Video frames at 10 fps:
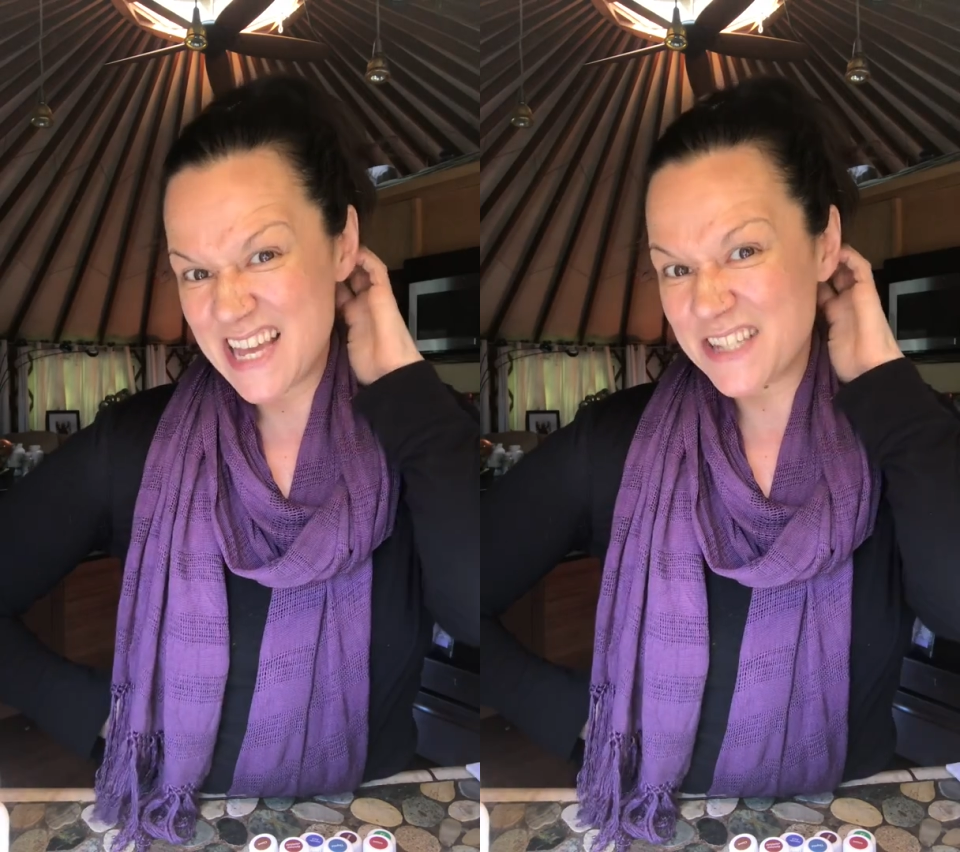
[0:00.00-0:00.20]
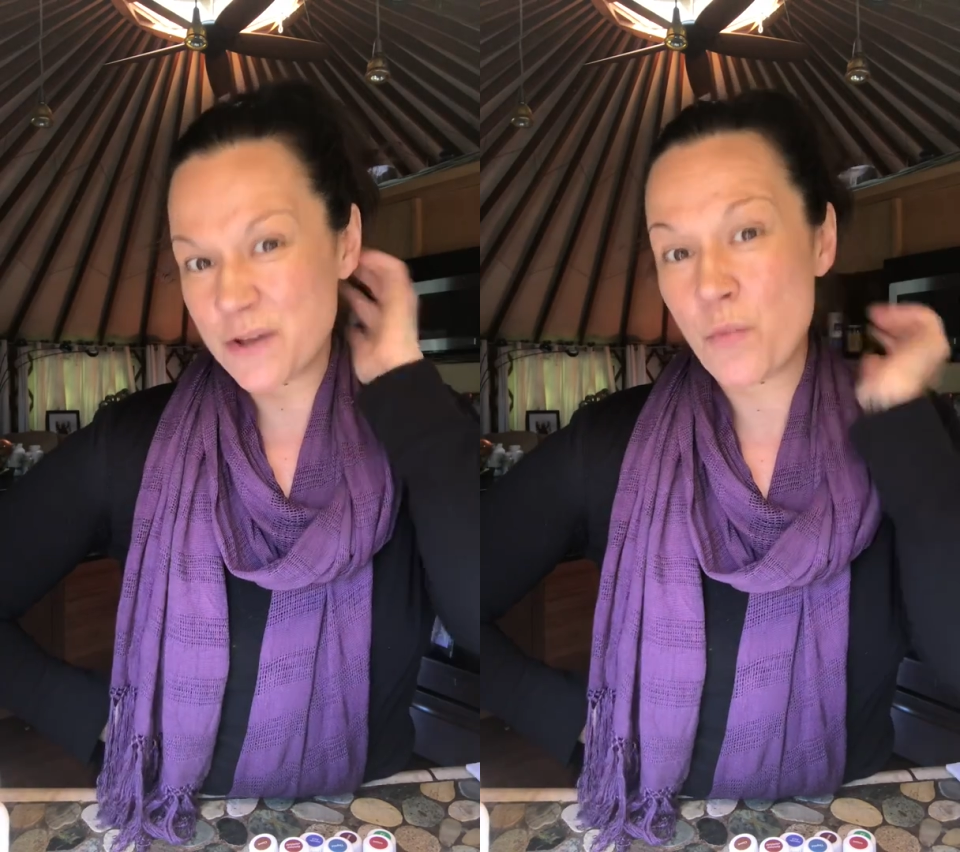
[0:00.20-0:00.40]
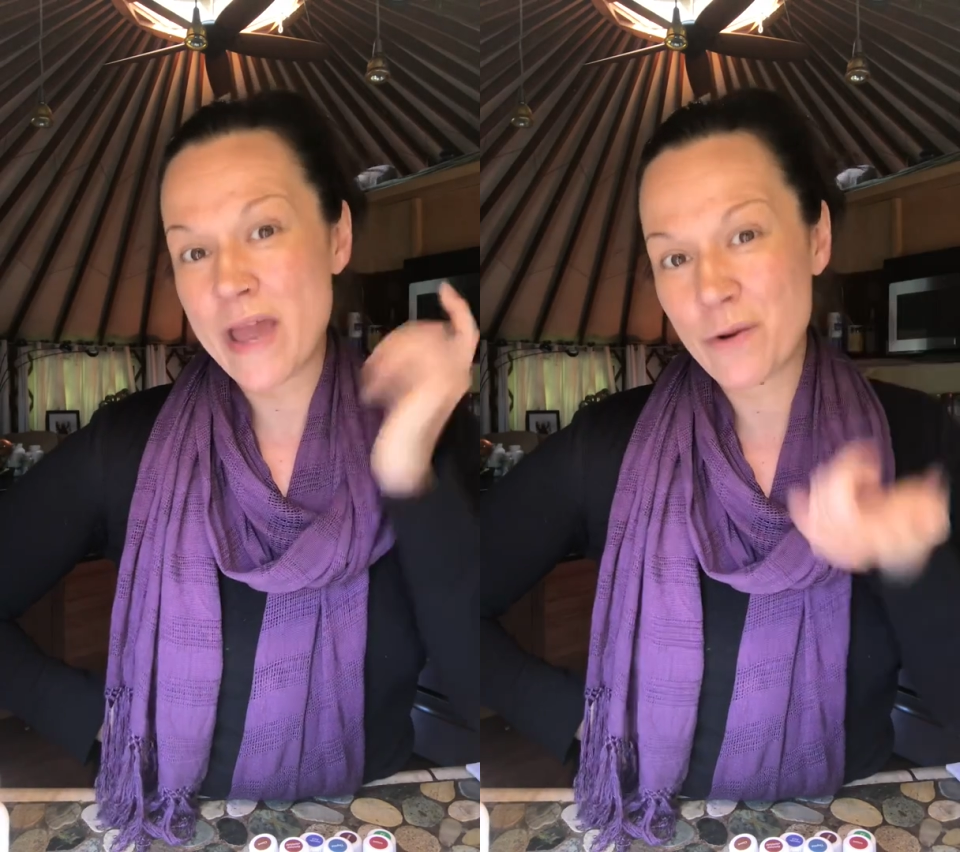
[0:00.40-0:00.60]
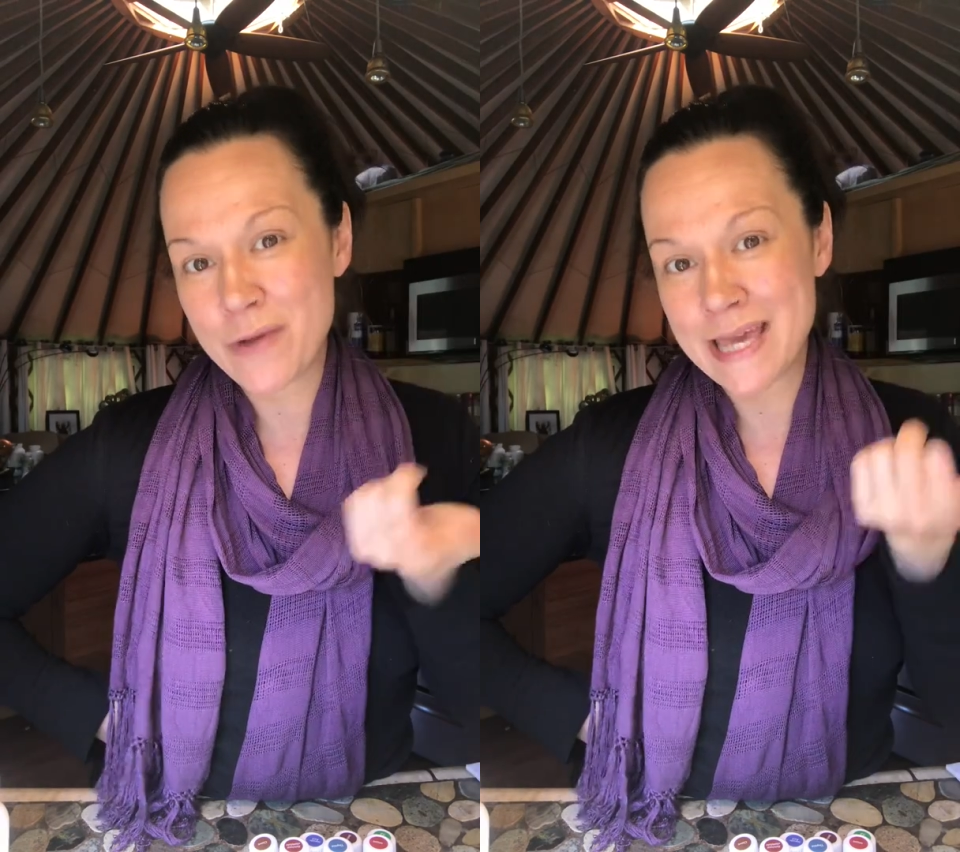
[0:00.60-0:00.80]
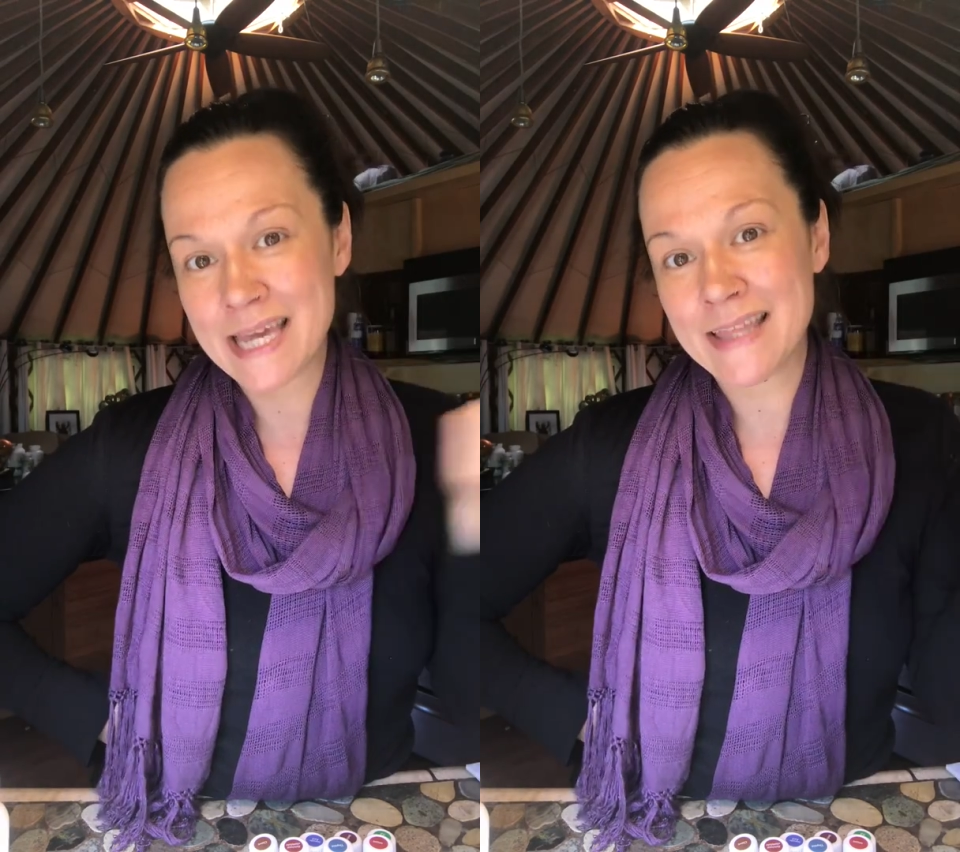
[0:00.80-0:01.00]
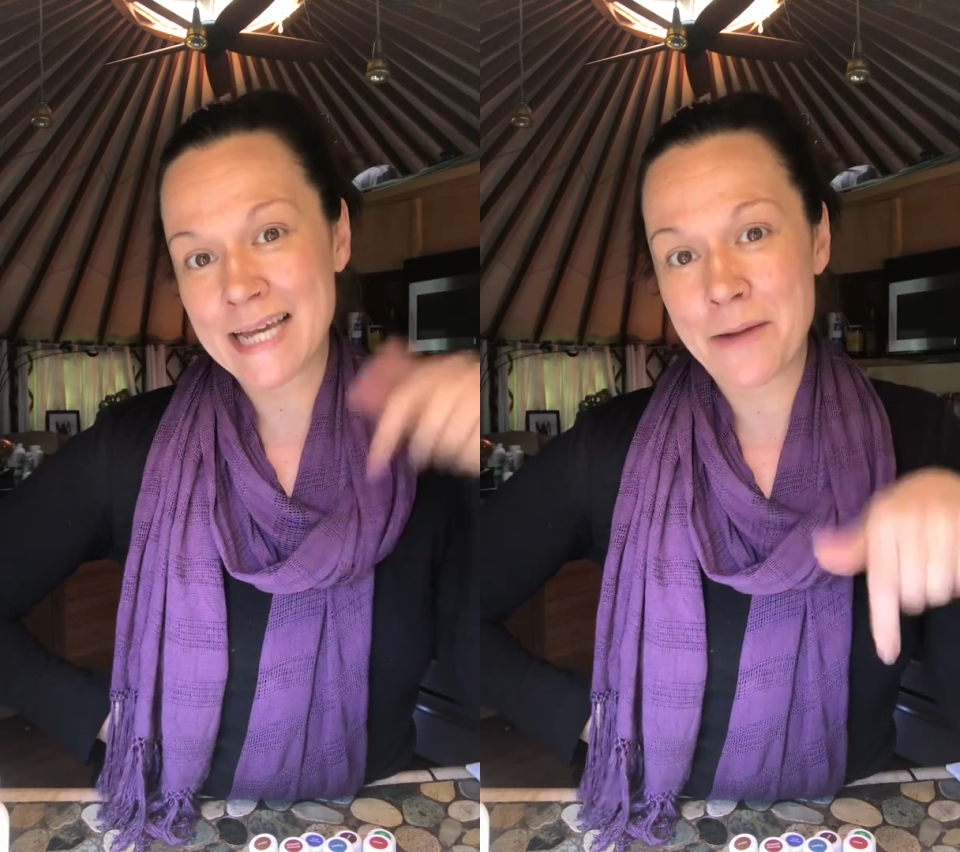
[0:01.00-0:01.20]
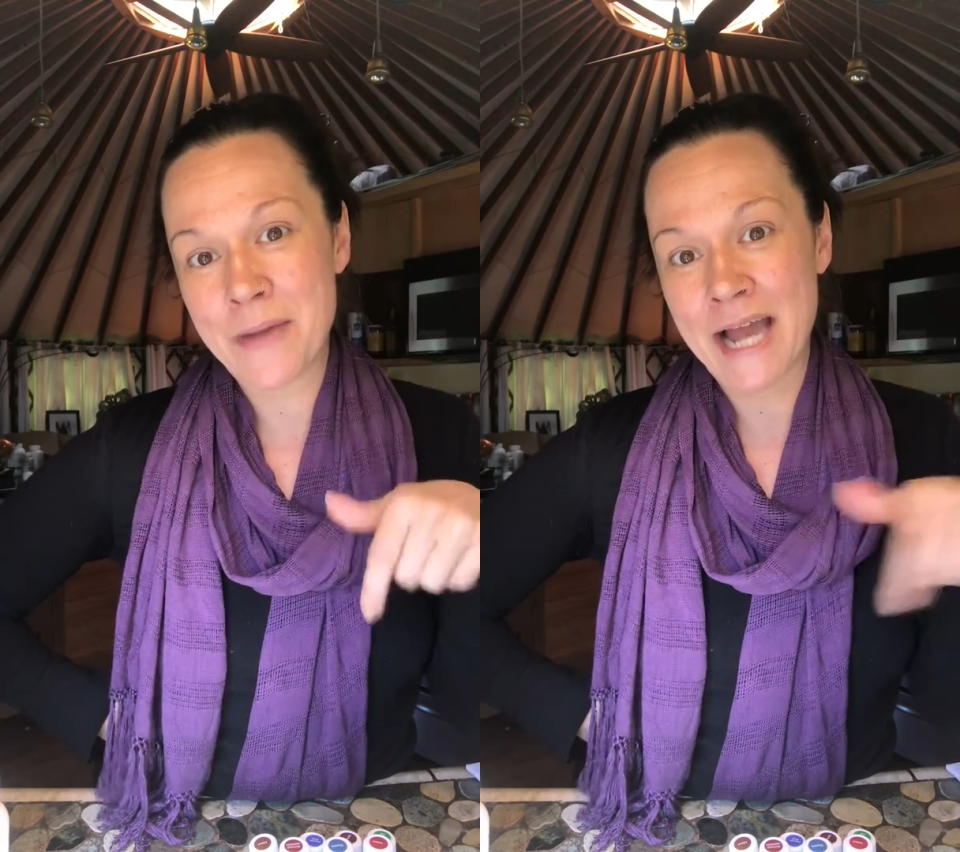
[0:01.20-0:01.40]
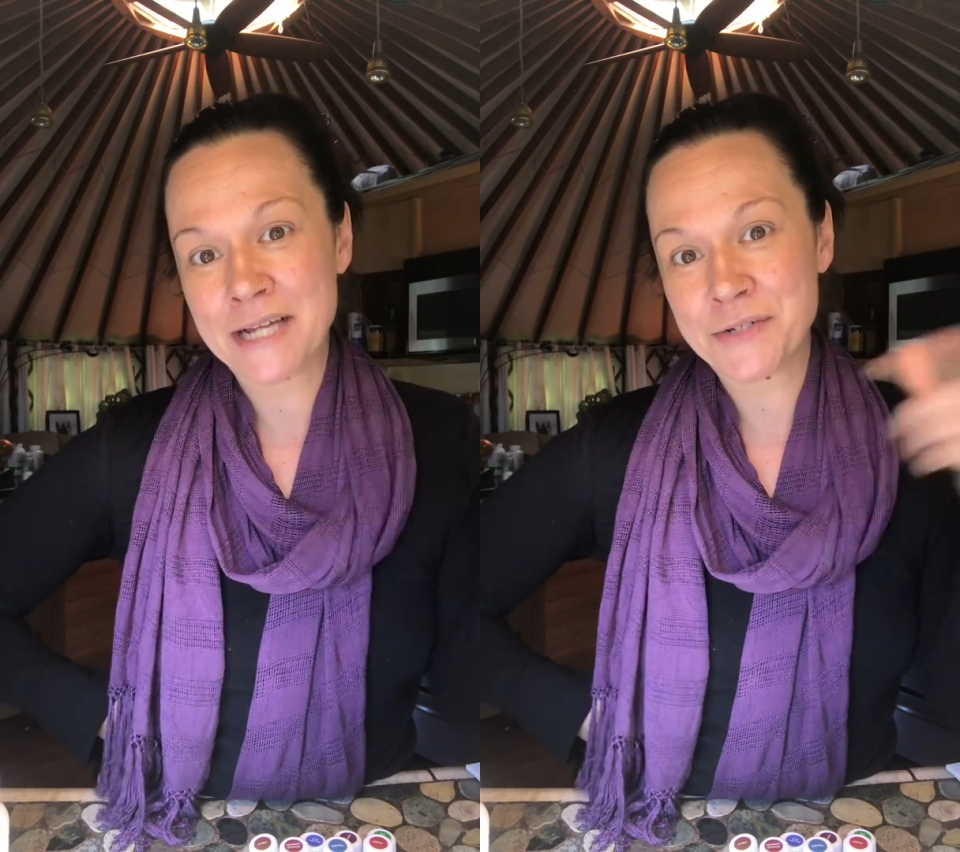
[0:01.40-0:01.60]
So wait a week and then come
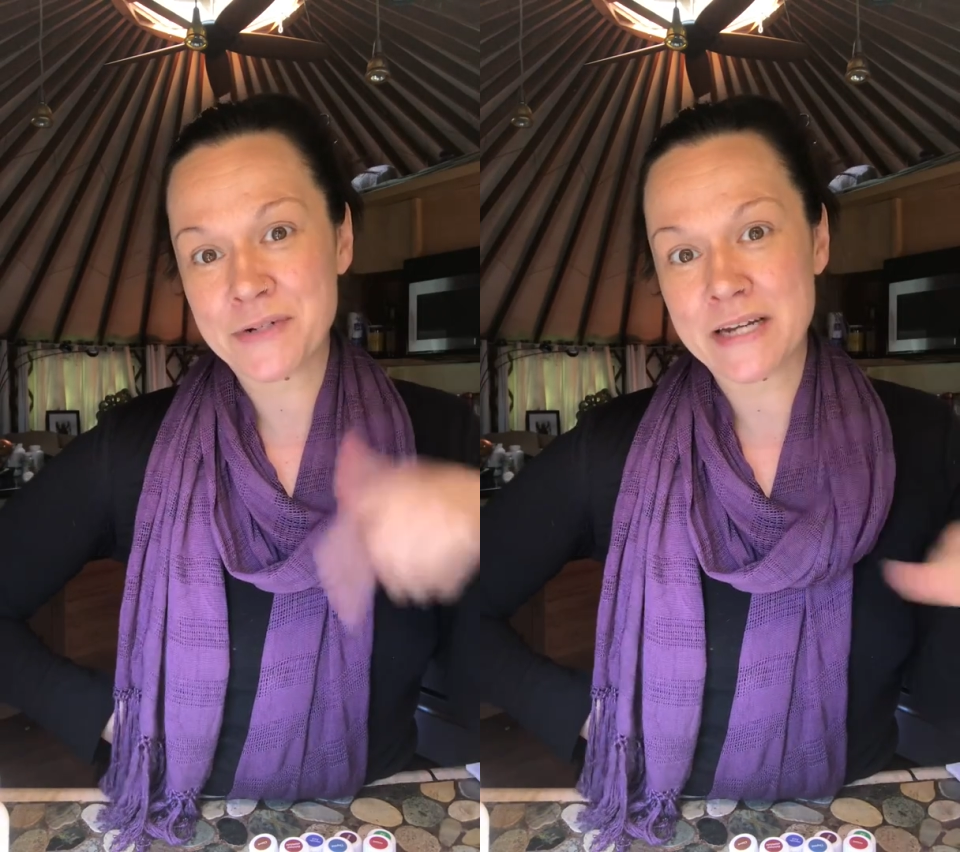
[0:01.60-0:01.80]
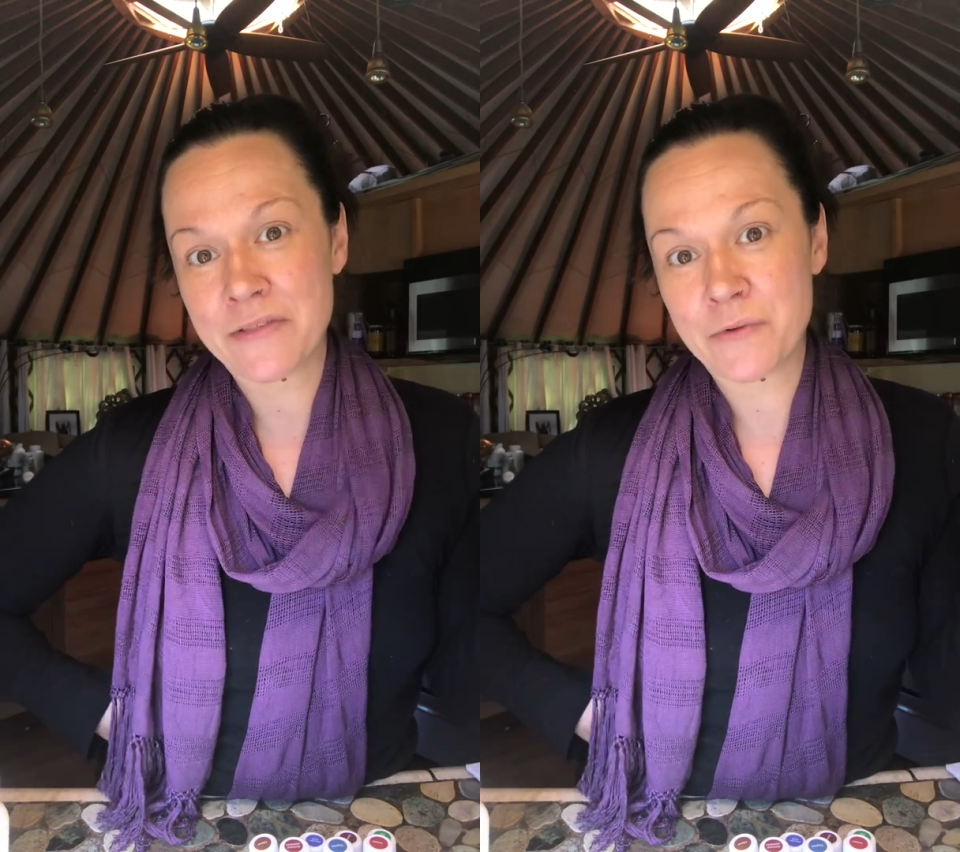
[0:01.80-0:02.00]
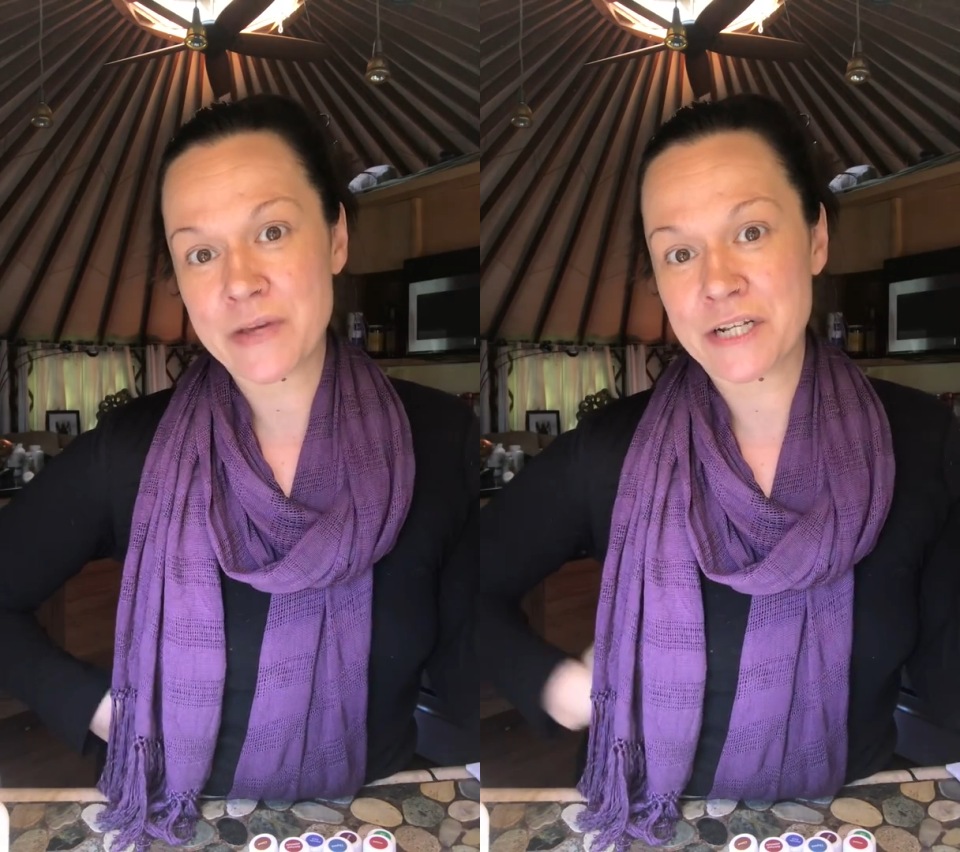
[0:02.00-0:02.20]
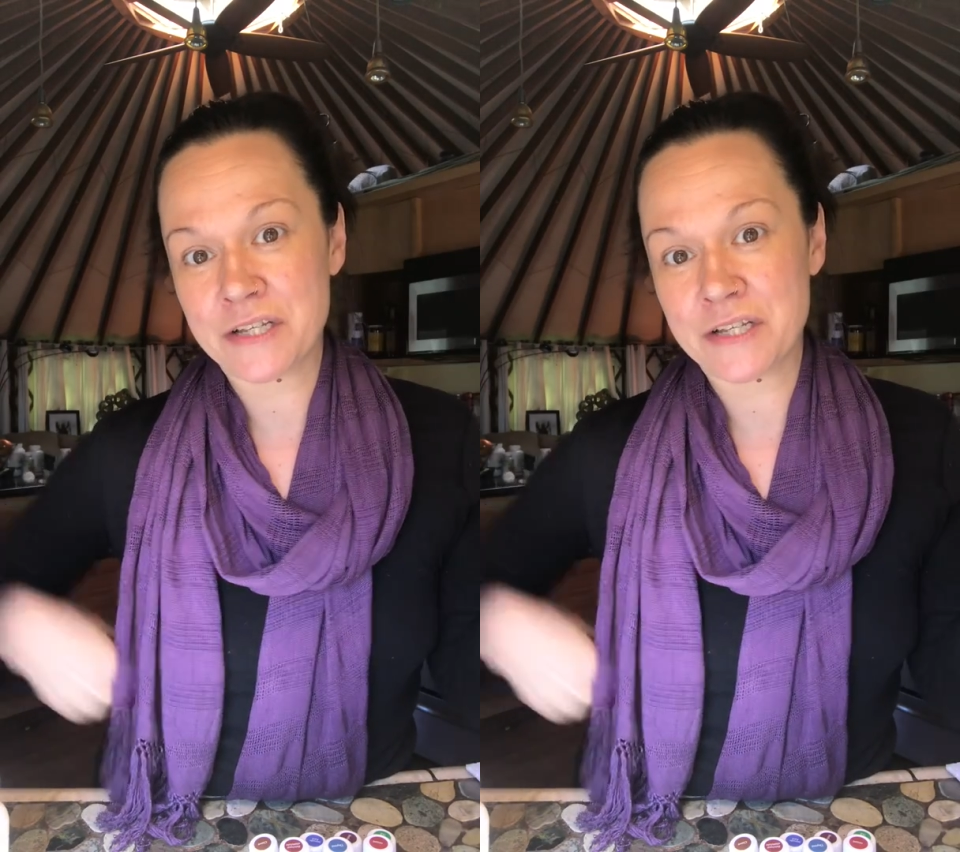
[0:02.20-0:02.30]
back and do it another week,